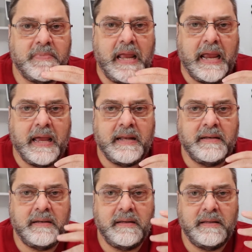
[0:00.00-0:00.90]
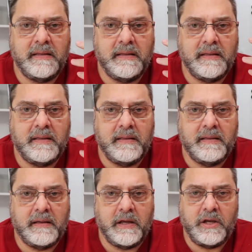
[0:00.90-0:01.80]
and
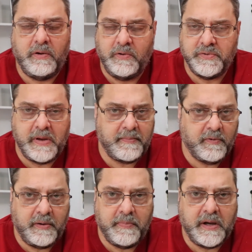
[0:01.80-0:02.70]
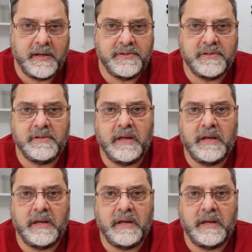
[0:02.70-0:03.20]
a huge memory bus,